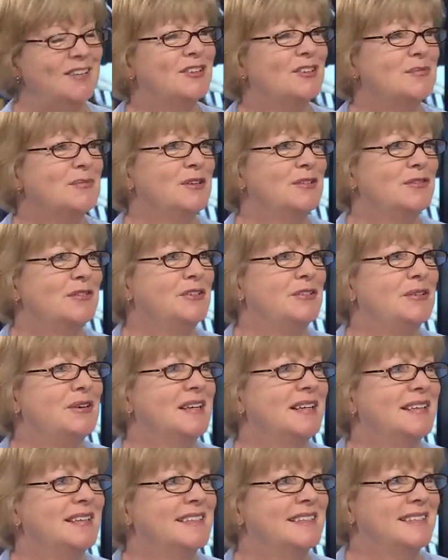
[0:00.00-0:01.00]
you so much for
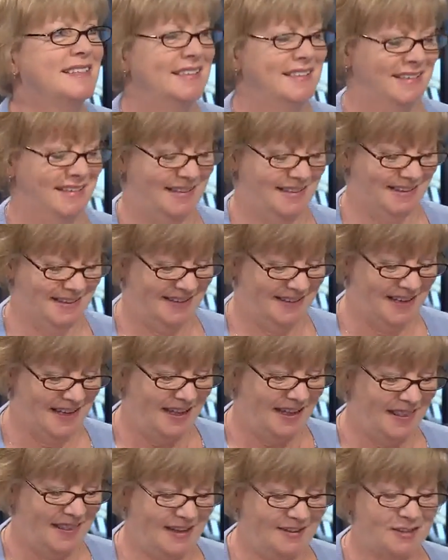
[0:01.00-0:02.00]
joining us. Thanks for having me.
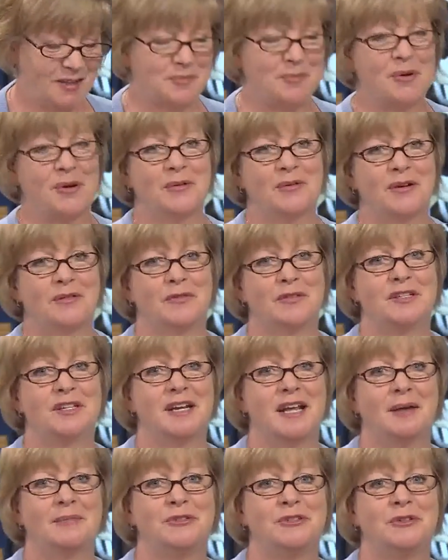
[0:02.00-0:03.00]
That's our program for
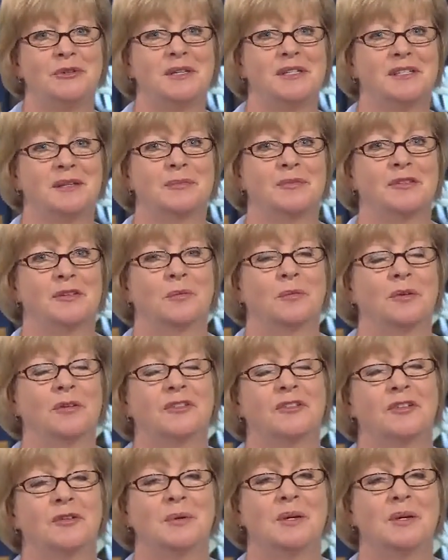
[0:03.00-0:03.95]
today. I'm Judy Simpson. We'll see